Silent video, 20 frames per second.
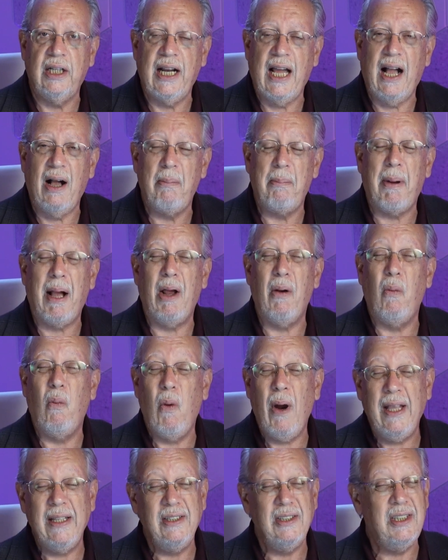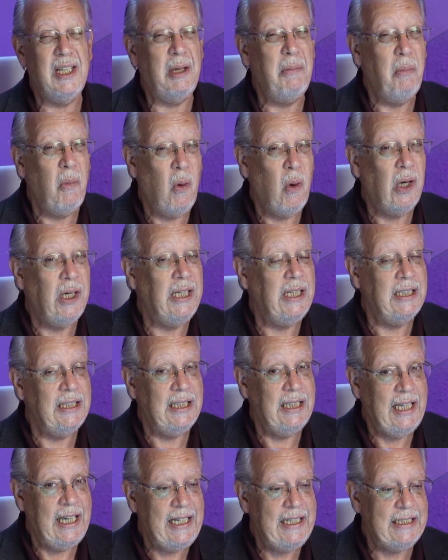it out by Wednesday
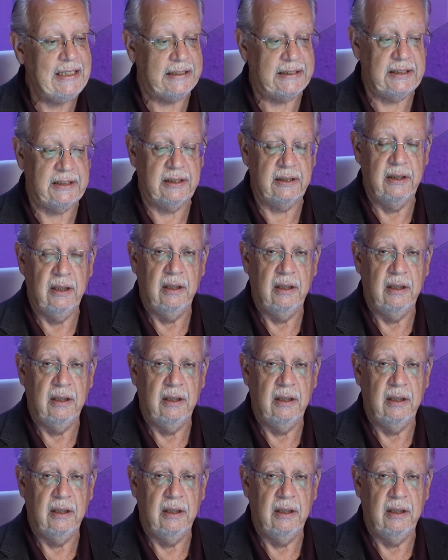morning latest.